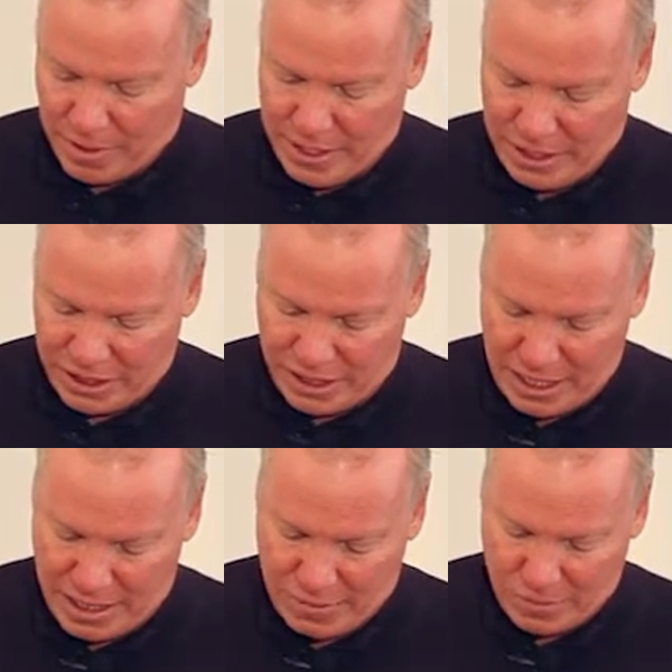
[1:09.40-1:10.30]
this
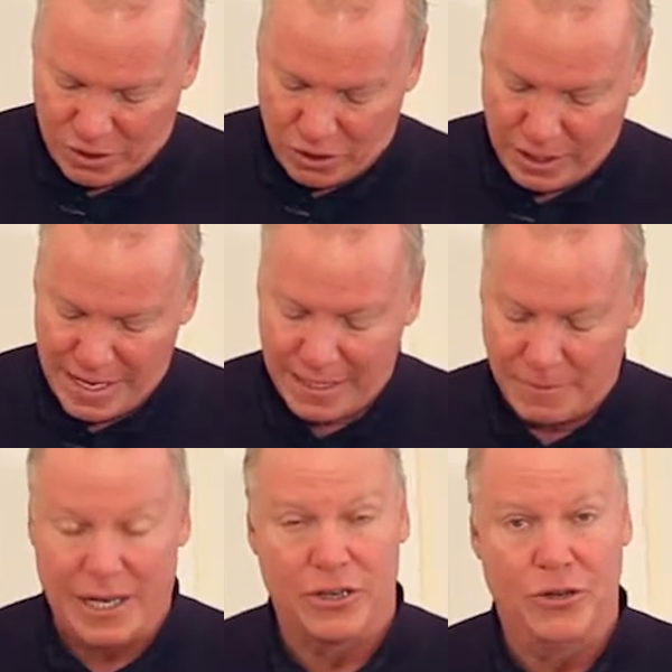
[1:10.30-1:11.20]
started out as
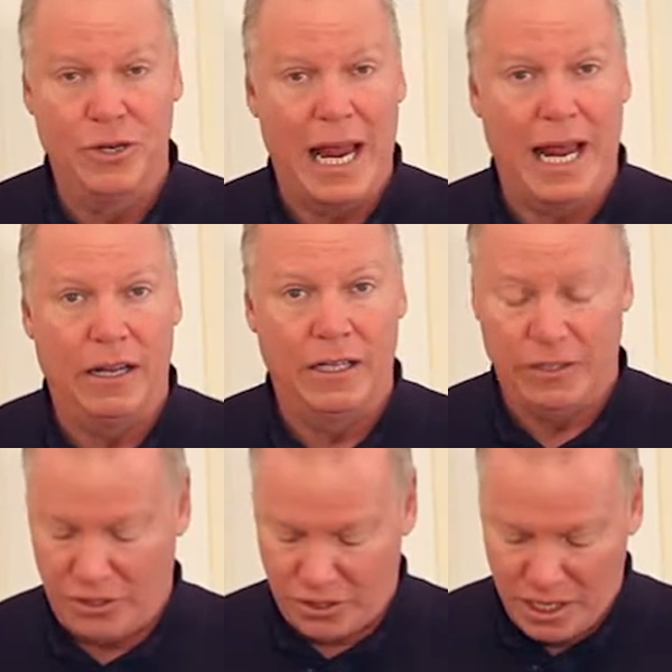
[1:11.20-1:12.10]
about 2
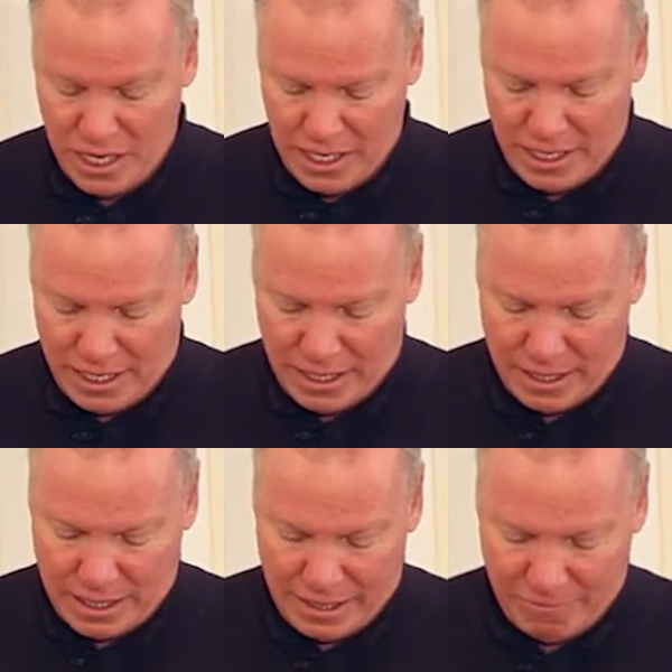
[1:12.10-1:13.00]
gallons.
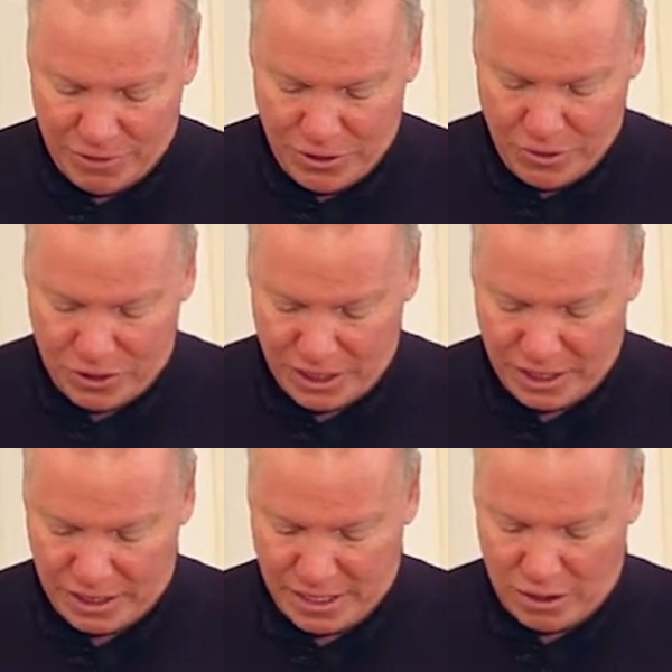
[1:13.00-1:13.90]
I reduced
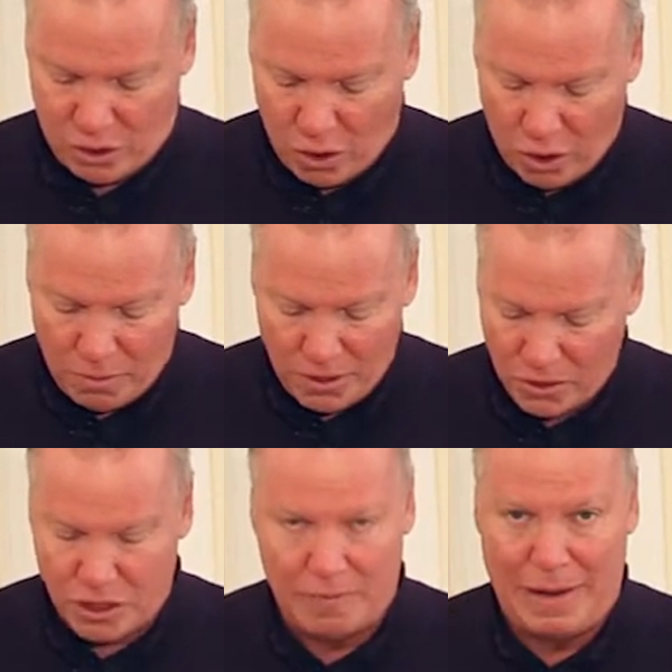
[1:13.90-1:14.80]
it
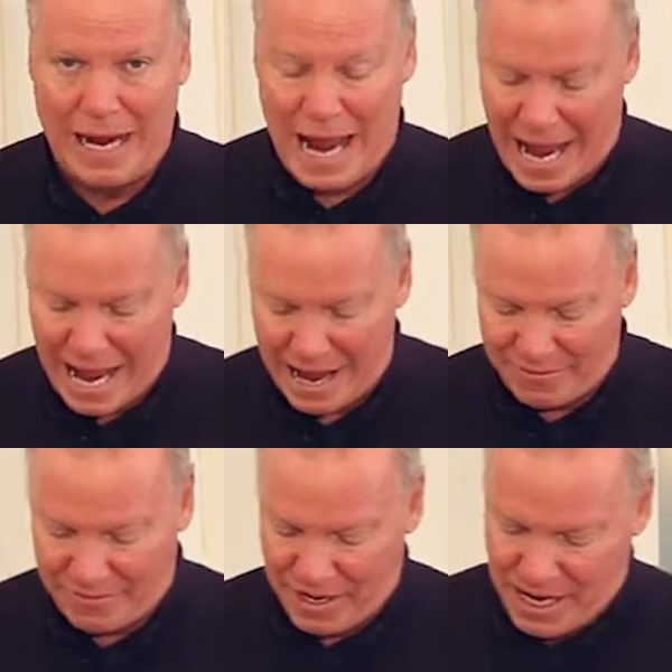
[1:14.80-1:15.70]
almost by
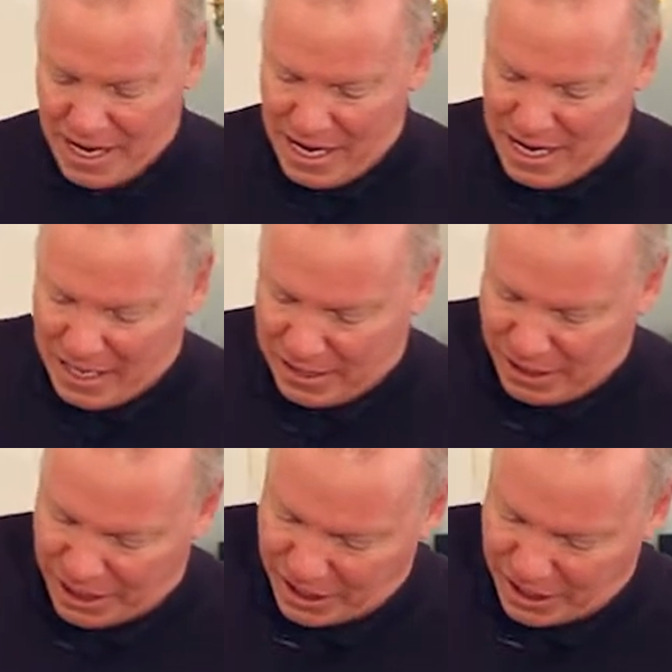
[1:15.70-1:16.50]
half. And as you can